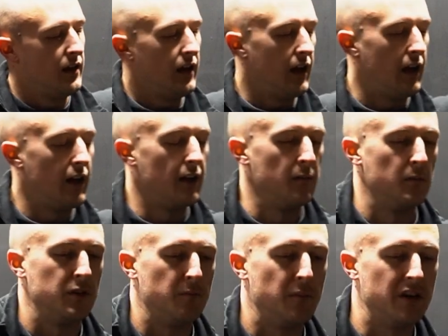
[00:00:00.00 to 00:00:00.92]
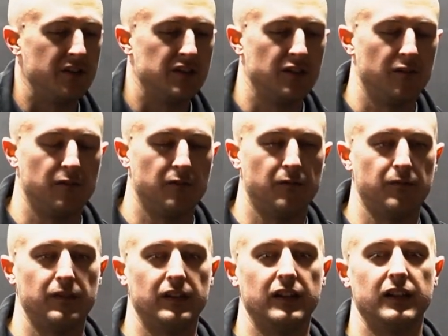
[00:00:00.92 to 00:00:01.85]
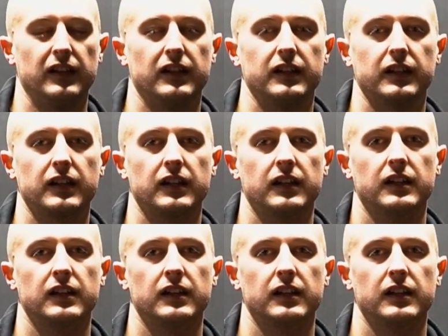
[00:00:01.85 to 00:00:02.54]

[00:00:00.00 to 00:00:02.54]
When you bench, you know, you're feeling like